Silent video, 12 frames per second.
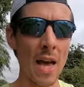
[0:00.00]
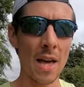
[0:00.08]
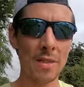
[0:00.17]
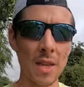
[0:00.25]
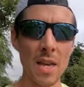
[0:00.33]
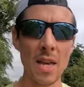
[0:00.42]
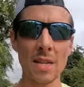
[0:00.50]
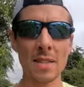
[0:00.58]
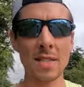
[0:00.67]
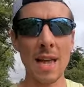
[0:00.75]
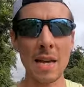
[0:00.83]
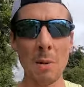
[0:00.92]
At the
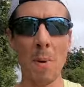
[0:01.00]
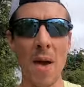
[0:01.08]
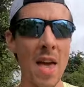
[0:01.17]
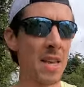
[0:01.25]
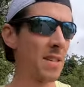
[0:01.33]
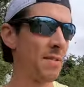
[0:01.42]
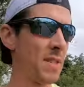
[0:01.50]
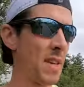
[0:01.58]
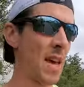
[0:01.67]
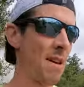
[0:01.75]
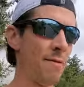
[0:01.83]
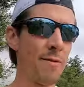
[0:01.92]
steady pace of
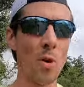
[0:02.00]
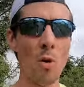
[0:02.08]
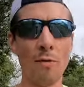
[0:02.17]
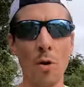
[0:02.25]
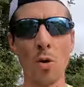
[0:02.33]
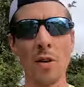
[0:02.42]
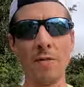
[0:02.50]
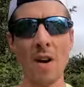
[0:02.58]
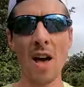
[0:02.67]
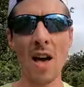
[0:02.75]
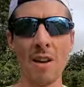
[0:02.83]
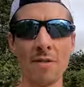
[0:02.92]
say
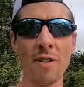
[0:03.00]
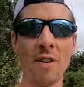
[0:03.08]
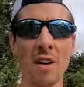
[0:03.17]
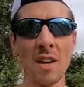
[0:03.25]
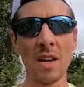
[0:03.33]
445